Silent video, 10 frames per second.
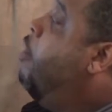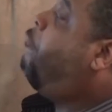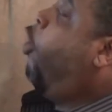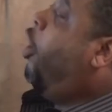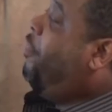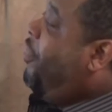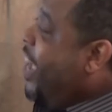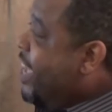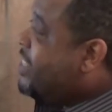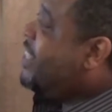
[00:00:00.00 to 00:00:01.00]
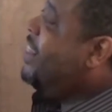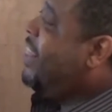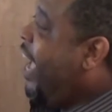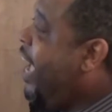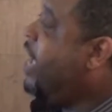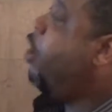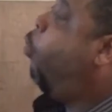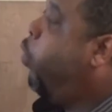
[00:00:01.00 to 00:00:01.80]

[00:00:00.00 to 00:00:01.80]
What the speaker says: For this they